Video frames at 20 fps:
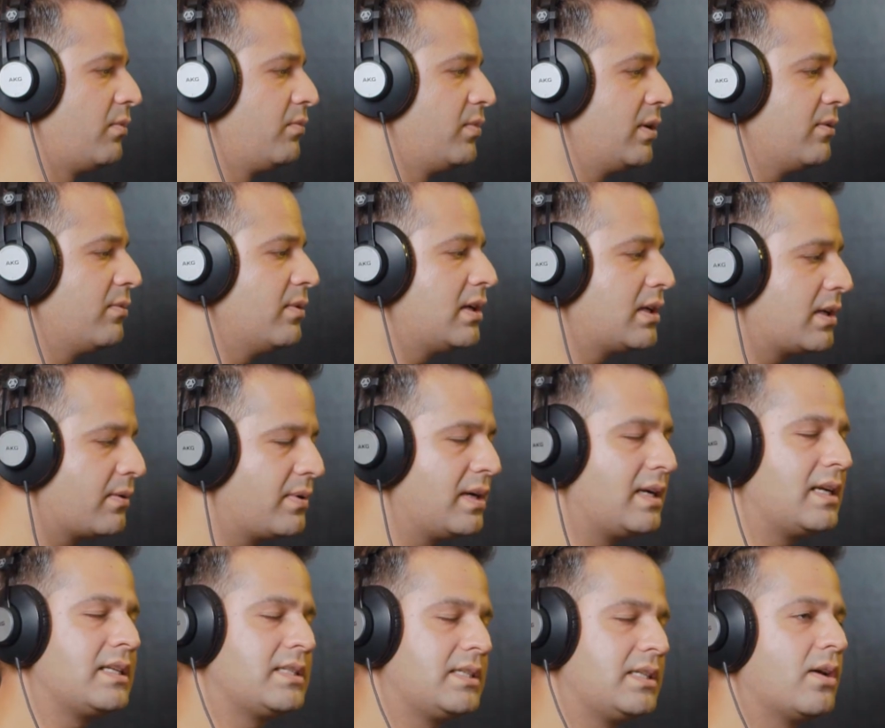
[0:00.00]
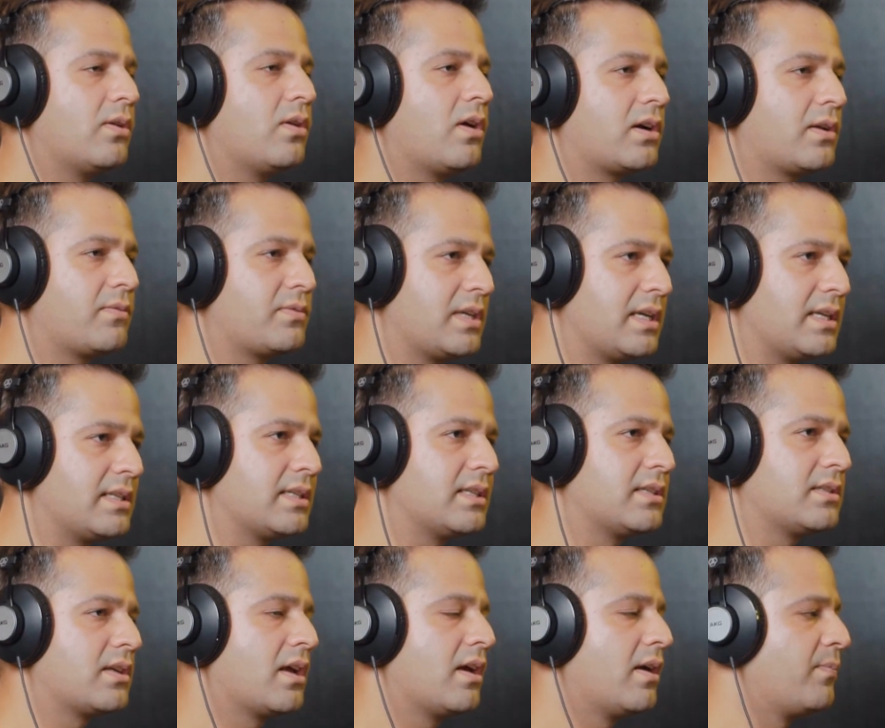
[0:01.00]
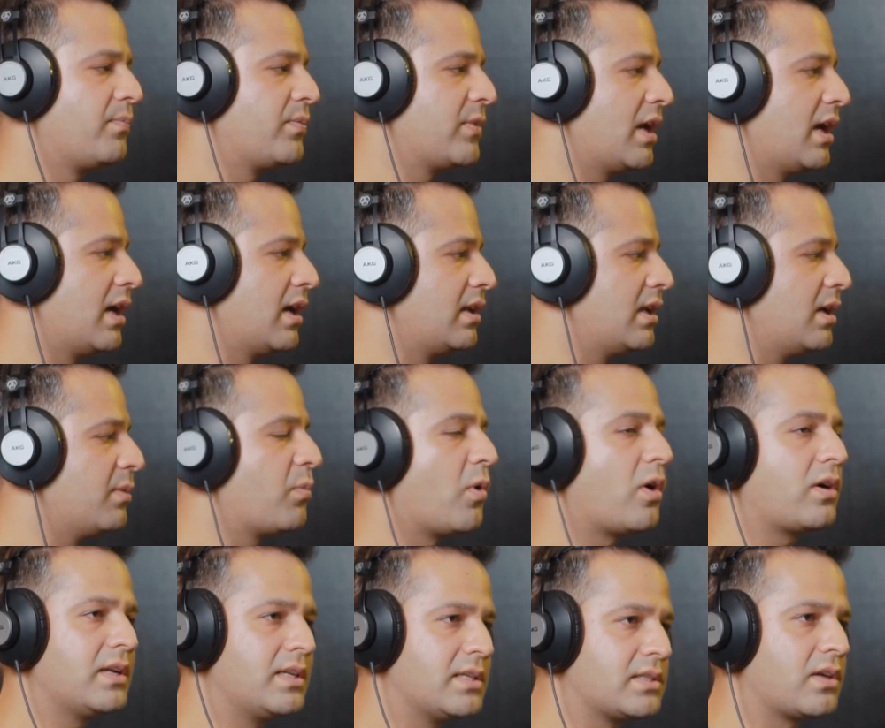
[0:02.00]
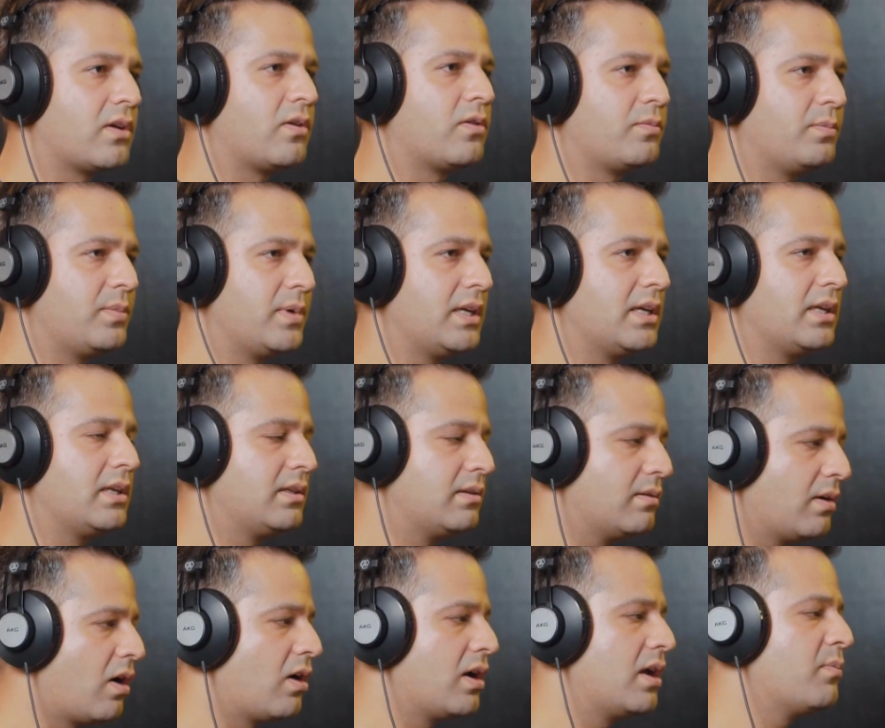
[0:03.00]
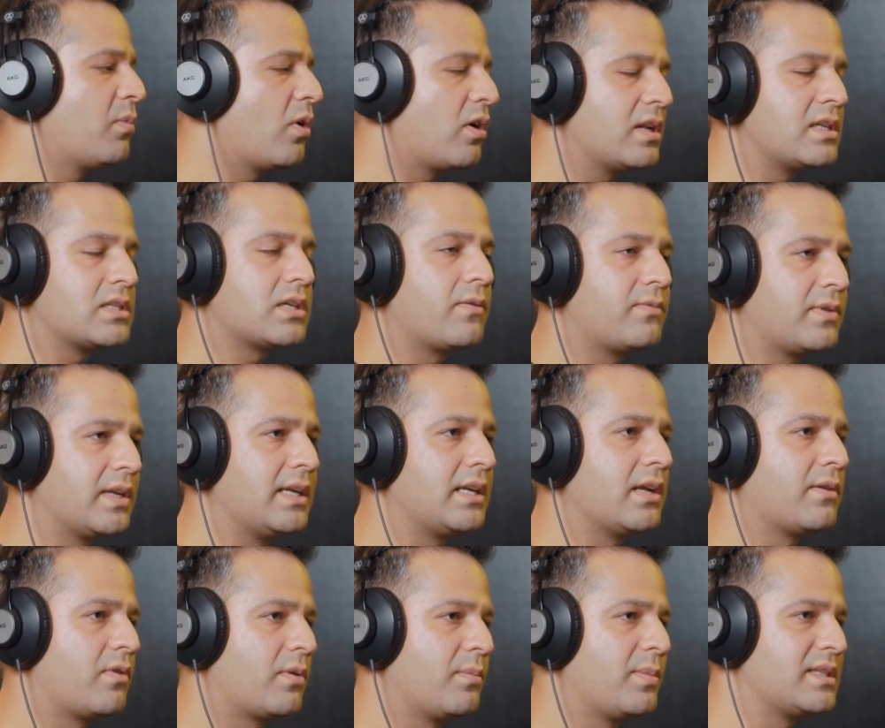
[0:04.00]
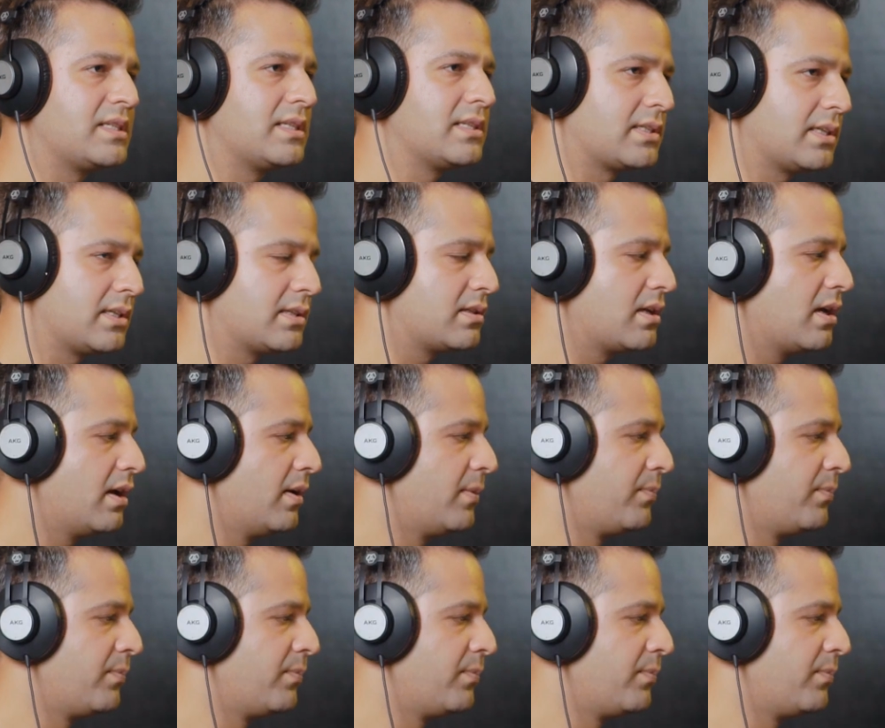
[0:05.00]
We will definitely see a lot of changes and importance of data for businesses.